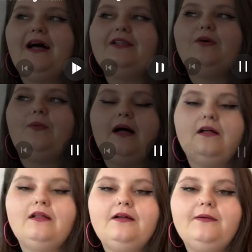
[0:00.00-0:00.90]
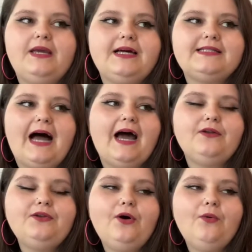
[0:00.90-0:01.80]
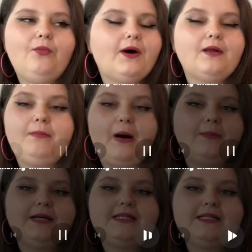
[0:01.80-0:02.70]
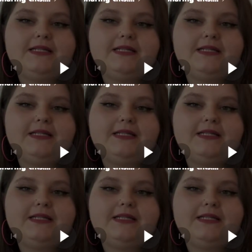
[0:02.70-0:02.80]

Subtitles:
Well, because I don't know what about myself.